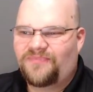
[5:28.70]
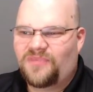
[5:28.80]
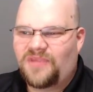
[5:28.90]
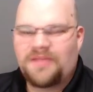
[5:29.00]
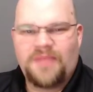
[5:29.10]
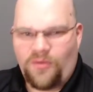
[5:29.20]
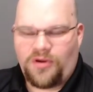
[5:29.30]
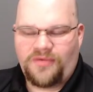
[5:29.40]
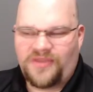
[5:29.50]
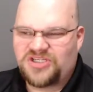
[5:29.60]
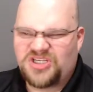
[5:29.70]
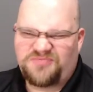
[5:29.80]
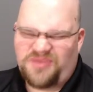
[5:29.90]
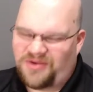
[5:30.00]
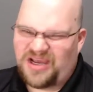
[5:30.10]
in my world that she's
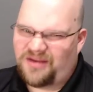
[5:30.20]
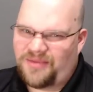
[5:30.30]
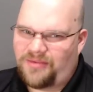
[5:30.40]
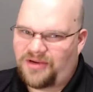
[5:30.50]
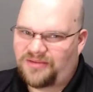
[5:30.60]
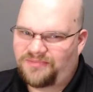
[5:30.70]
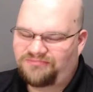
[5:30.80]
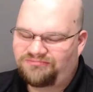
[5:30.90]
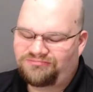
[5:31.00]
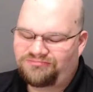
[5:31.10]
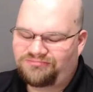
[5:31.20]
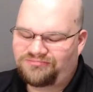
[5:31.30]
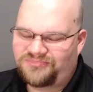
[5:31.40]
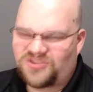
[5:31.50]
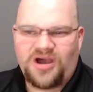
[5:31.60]
probably not going to be able to
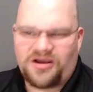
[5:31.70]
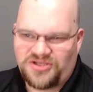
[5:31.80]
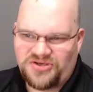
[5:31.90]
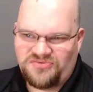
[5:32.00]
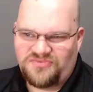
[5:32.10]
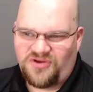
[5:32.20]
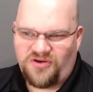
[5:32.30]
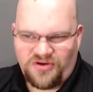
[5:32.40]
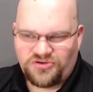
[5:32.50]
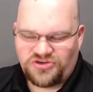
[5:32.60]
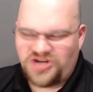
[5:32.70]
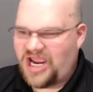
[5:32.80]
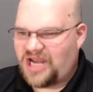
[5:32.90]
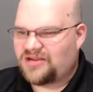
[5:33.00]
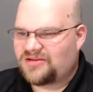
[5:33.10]
talk to or
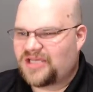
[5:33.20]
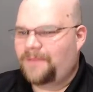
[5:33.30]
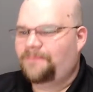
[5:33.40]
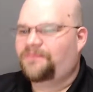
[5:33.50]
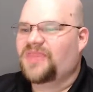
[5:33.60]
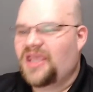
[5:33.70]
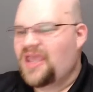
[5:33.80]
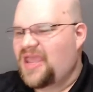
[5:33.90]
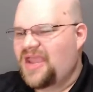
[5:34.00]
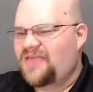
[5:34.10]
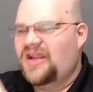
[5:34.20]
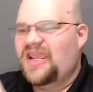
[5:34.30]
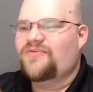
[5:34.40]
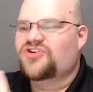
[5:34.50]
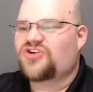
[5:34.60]
understand. Okay? Then I
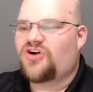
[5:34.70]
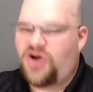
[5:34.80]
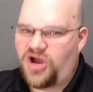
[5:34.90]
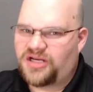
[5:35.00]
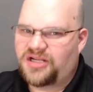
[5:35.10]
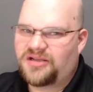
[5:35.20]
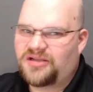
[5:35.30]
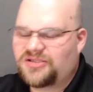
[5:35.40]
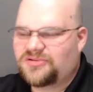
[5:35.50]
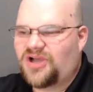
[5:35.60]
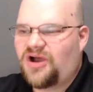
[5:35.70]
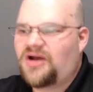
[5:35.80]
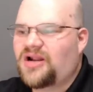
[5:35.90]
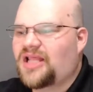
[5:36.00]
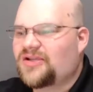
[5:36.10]
gave her taunt. So
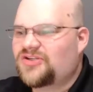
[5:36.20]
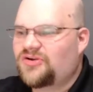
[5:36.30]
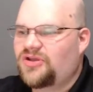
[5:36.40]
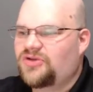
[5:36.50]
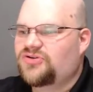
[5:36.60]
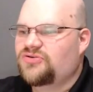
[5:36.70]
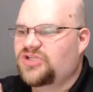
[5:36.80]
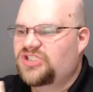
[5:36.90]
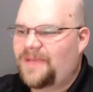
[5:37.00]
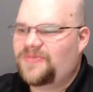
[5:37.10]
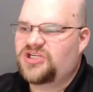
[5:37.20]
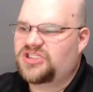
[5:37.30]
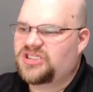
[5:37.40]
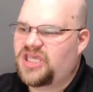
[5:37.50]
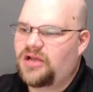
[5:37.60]
taunt allows her to use her deception
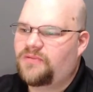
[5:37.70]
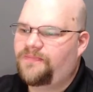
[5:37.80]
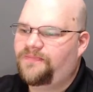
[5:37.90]
skill